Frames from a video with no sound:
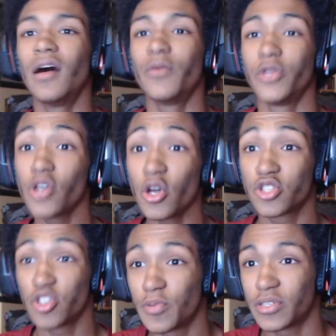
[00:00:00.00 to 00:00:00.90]
you go
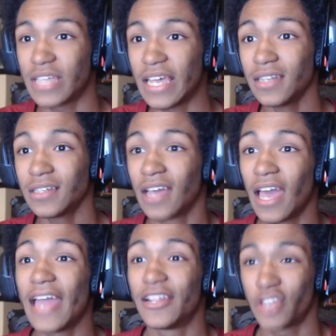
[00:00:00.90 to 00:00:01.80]
Super Saiyan
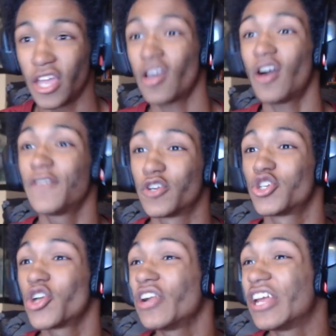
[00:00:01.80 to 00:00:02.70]
and take off your
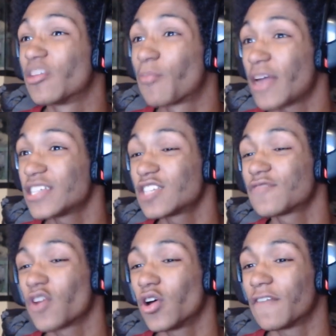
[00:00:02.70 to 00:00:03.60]
shirt in the process for
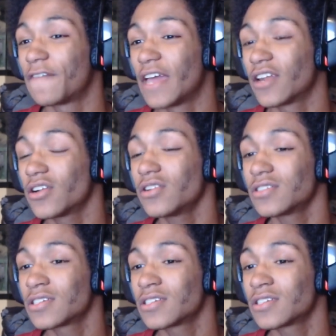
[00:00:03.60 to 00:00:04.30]
all the fangirls?